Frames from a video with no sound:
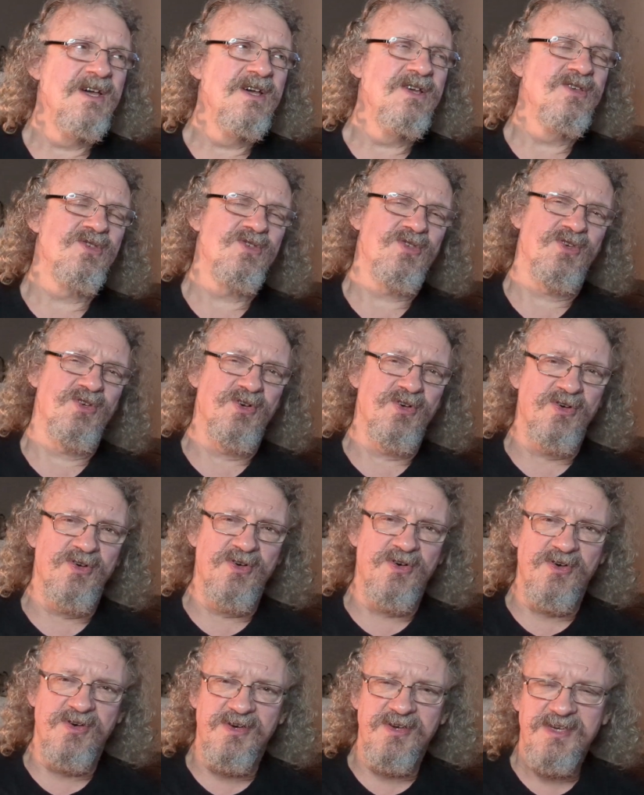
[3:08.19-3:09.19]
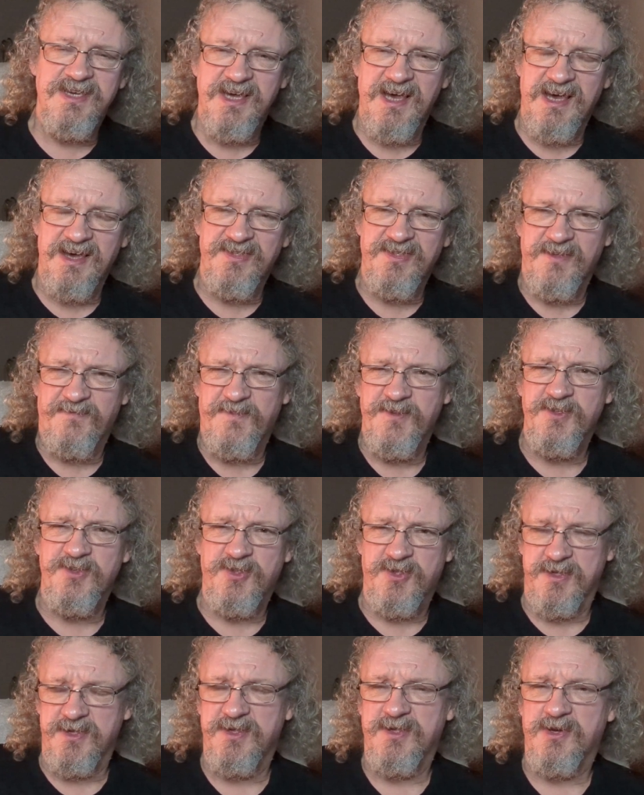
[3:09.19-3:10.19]
So yeah,
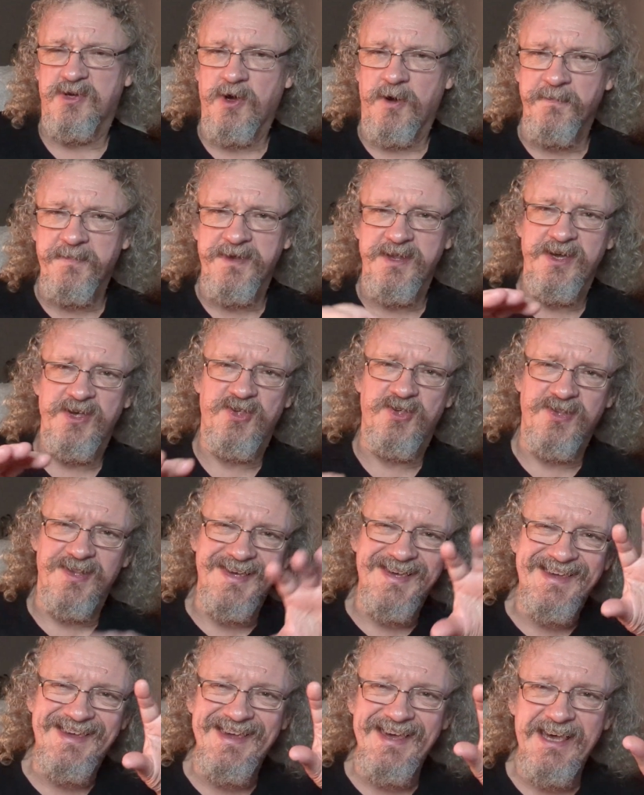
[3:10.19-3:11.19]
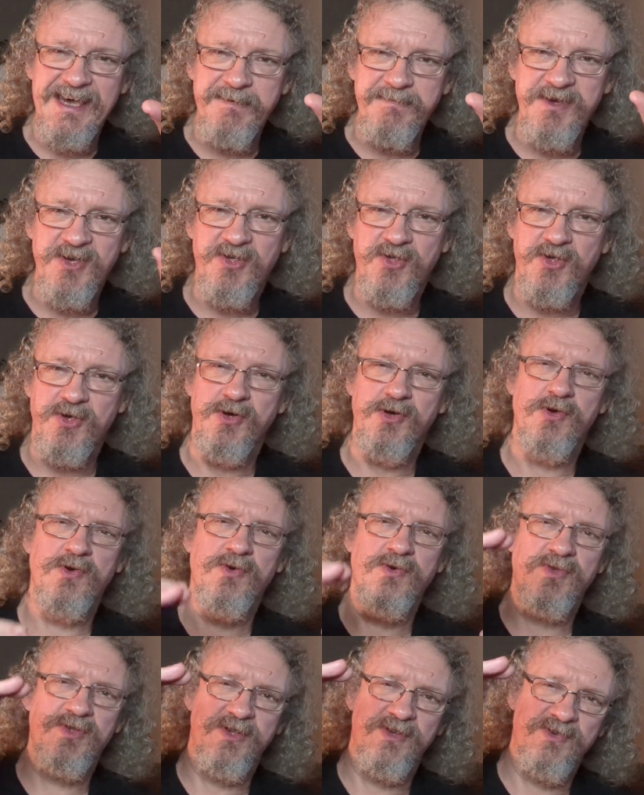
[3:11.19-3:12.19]
it's a combination of game
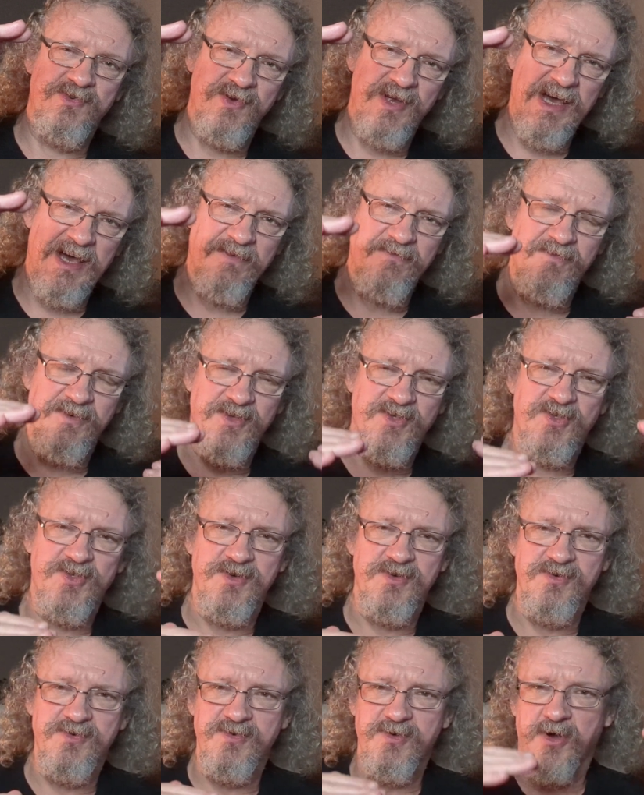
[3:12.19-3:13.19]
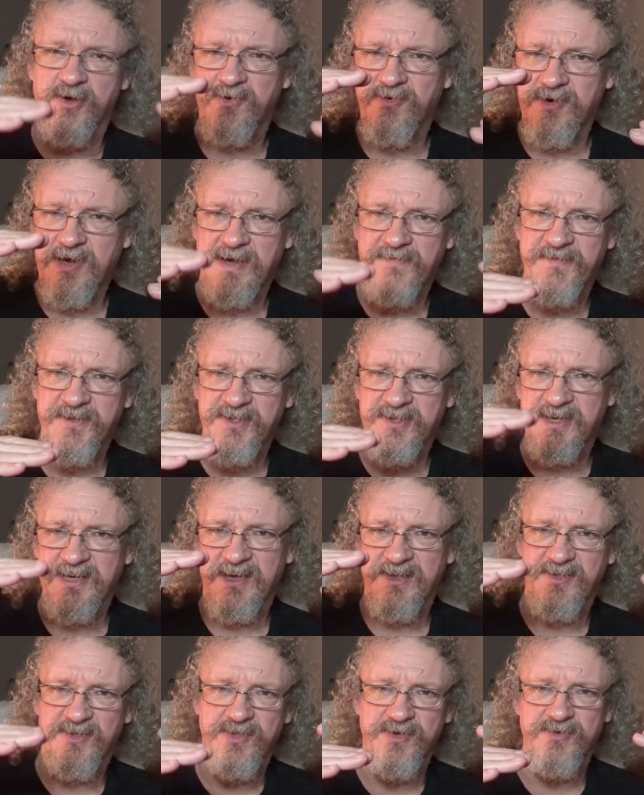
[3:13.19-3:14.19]
issues and driver issues or graphics
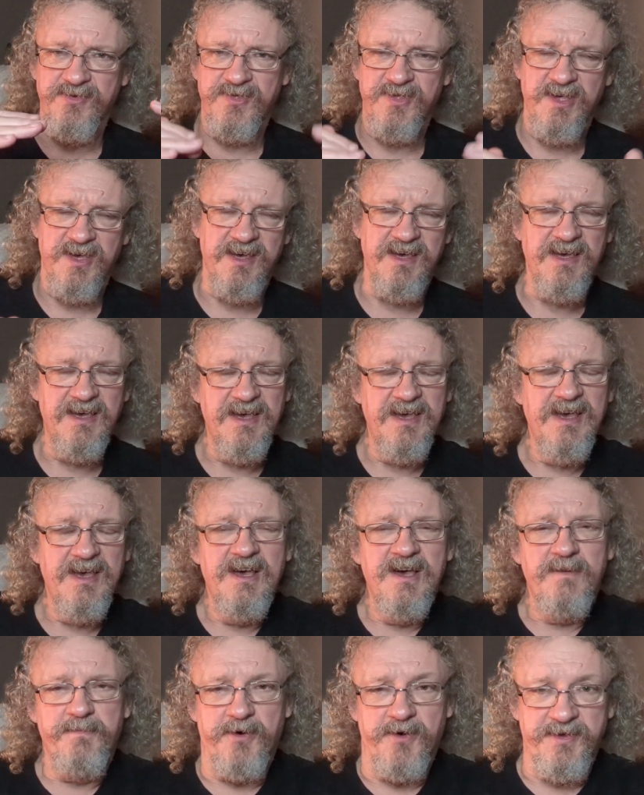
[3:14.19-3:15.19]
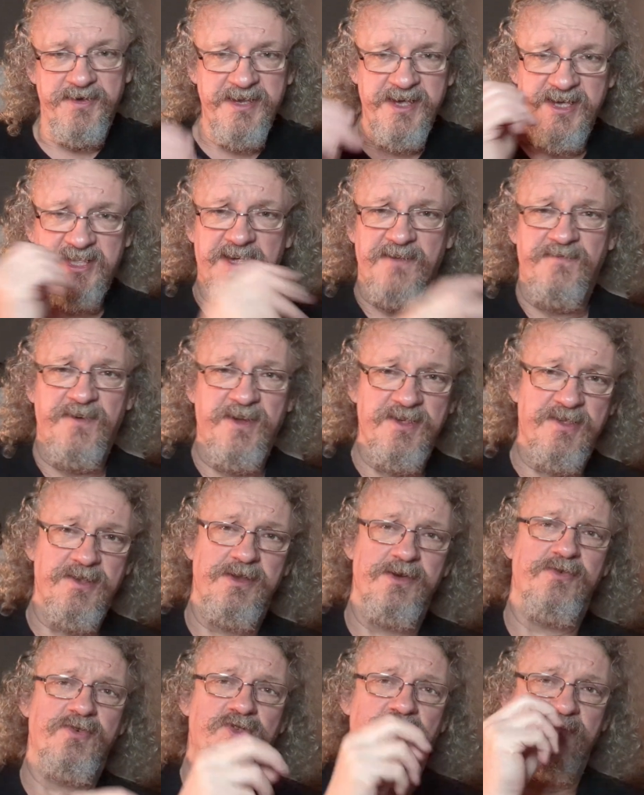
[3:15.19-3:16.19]
card issues there. But native
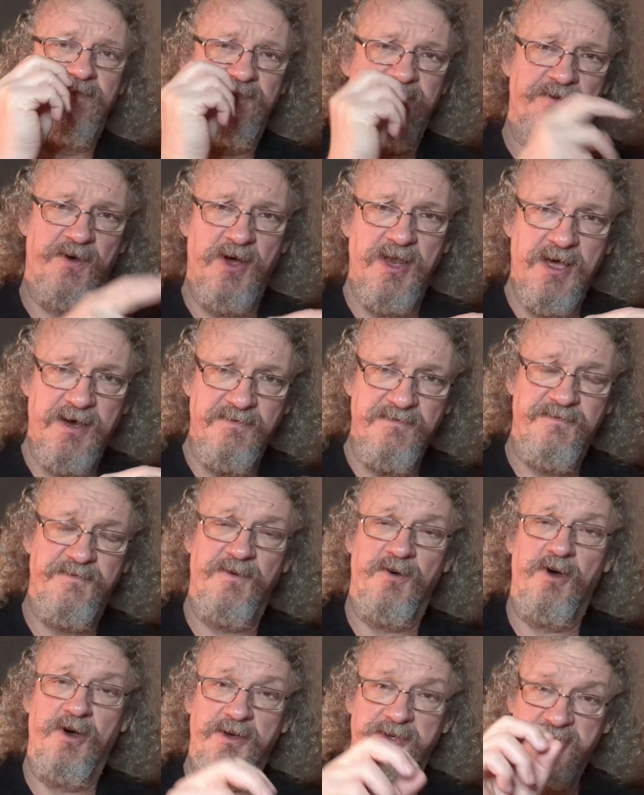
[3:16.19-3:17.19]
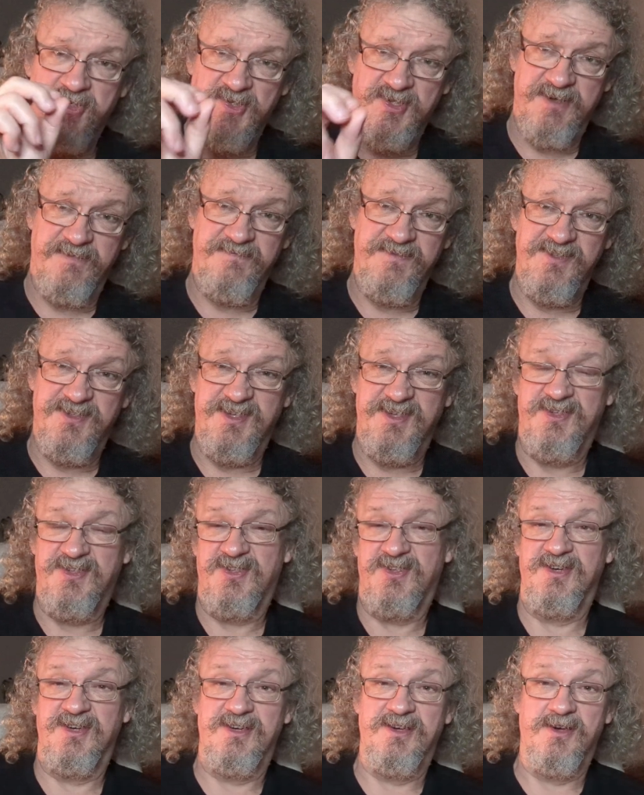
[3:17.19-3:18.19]
resolution, Fallout four, seventy
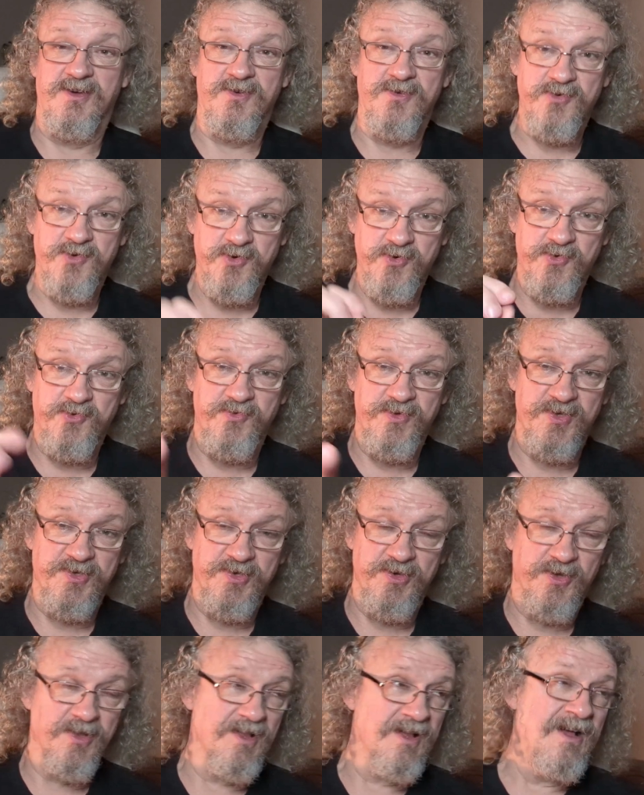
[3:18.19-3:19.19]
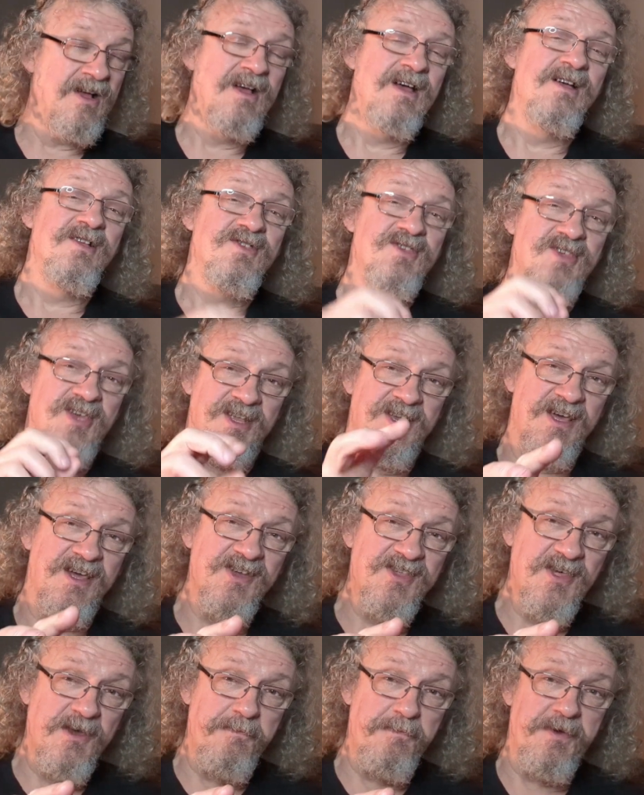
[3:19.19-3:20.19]
C, good result. ten
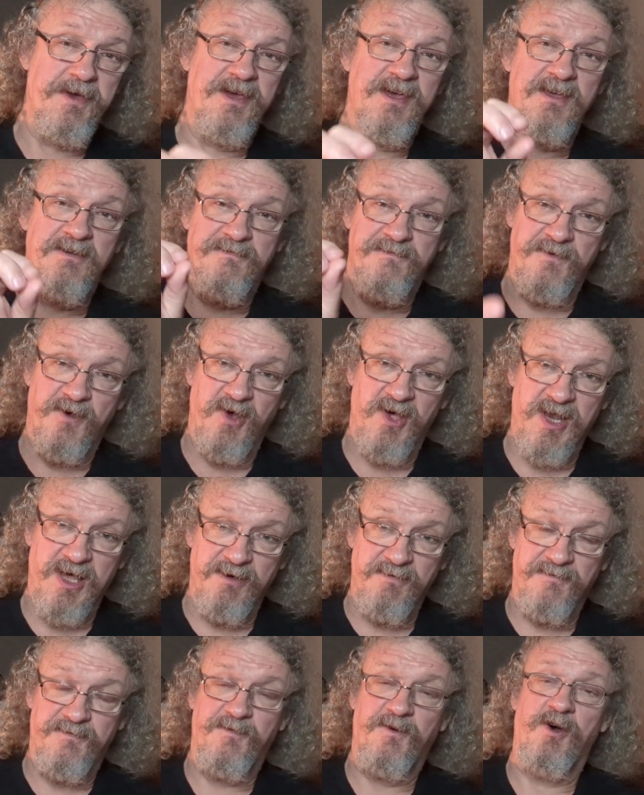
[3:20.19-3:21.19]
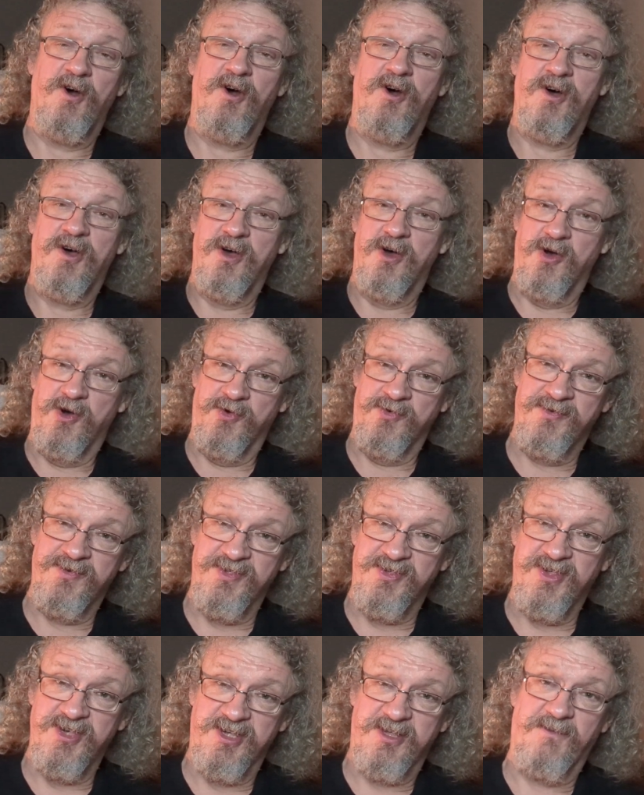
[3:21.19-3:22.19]
eighty P, Fallout four, one
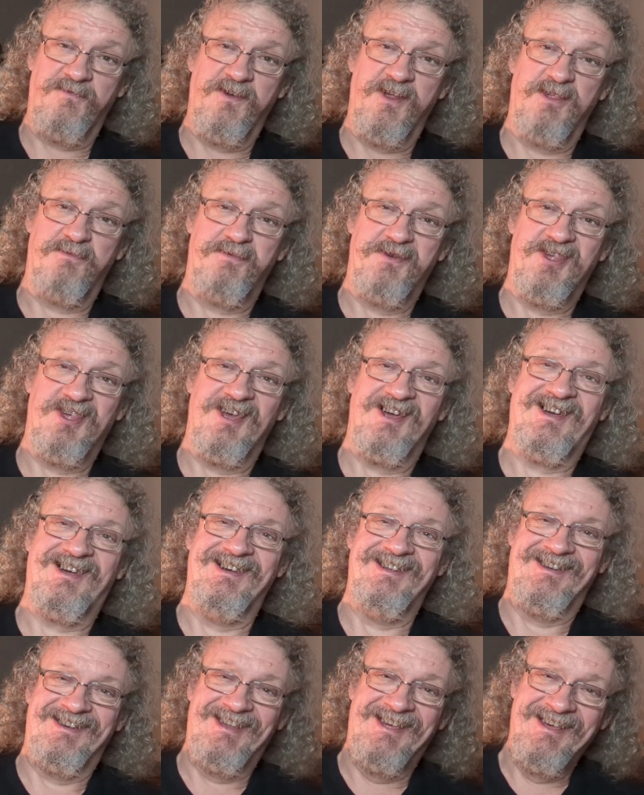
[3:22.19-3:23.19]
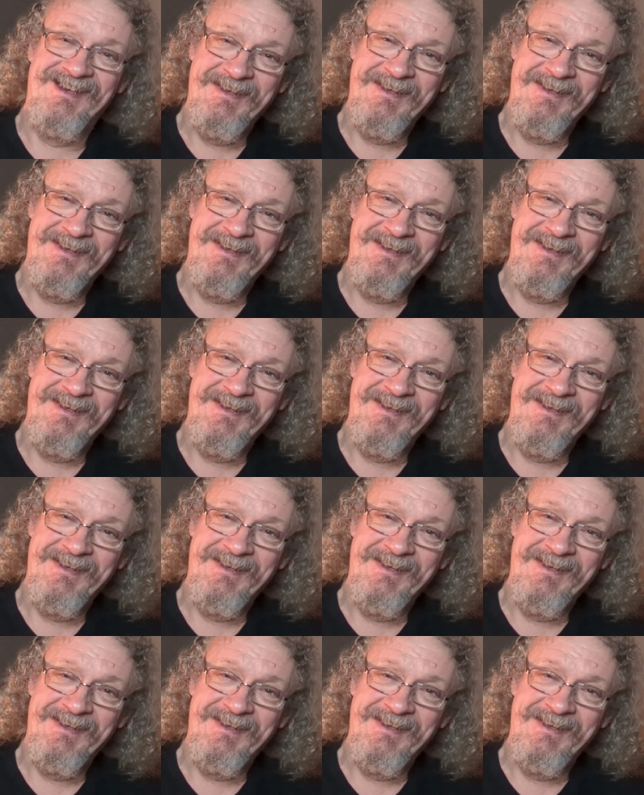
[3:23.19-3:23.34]
hundred sixty frames per second.